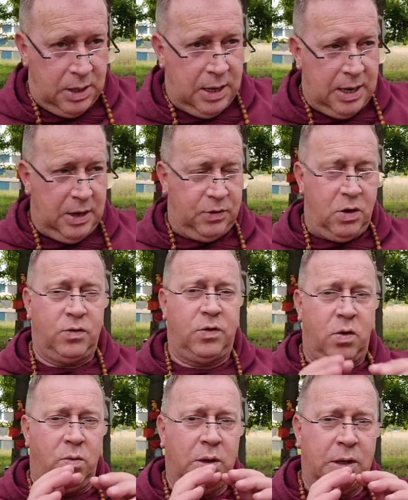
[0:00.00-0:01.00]
That's
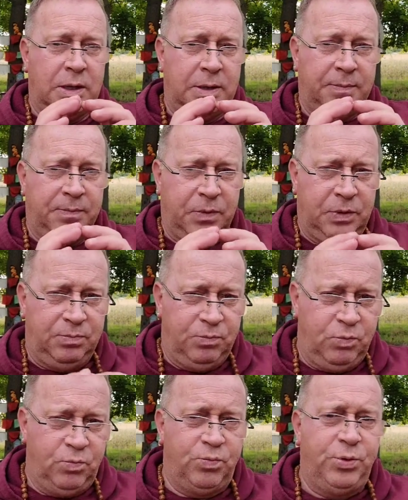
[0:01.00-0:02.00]
also
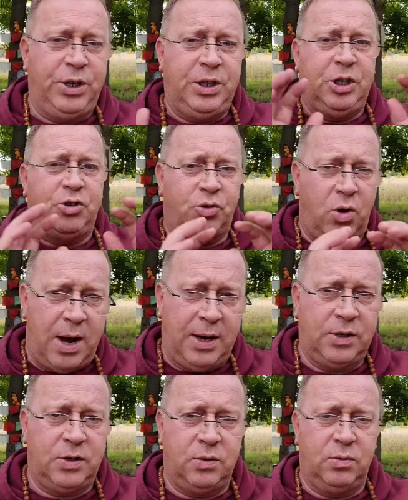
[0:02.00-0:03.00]
really
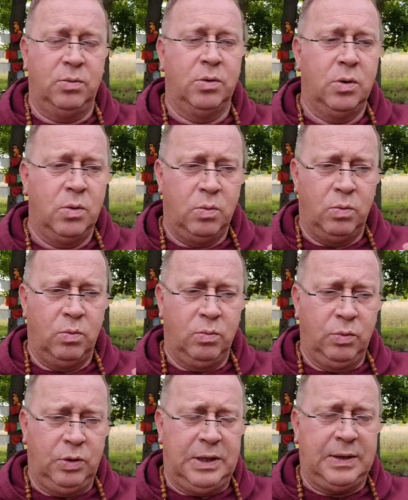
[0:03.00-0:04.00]
trying to
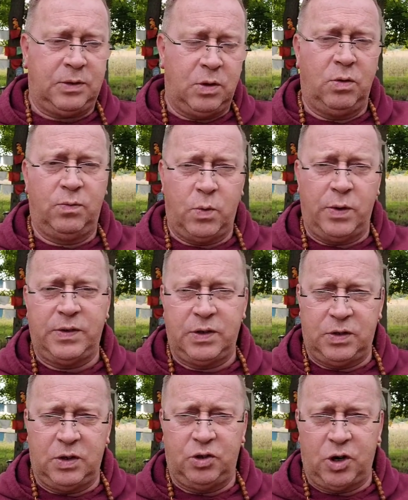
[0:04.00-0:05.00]
get those
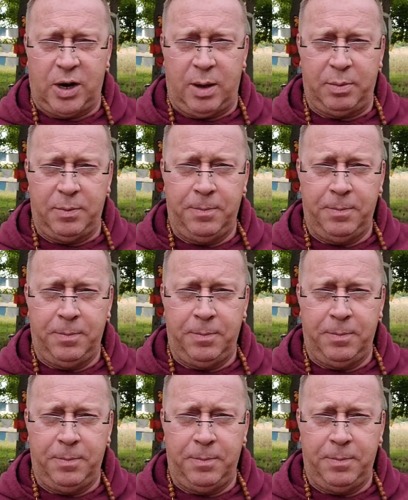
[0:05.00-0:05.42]
voices to shut up.